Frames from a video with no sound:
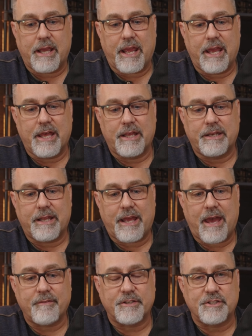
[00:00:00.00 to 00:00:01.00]
And
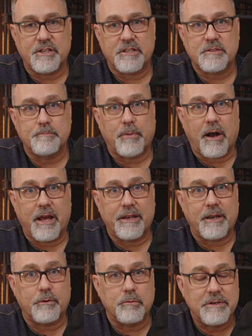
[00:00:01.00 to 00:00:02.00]
having just
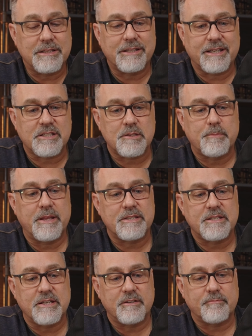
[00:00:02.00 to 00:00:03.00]
bought a really
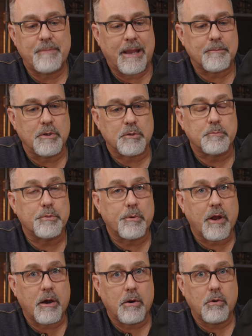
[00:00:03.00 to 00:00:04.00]
expensive MacBook
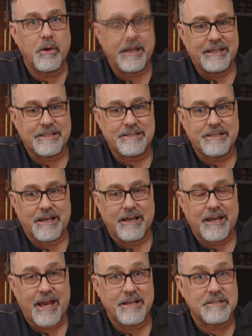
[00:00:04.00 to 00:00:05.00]
Pro, it
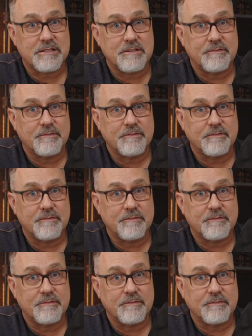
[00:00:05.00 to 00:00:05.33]
has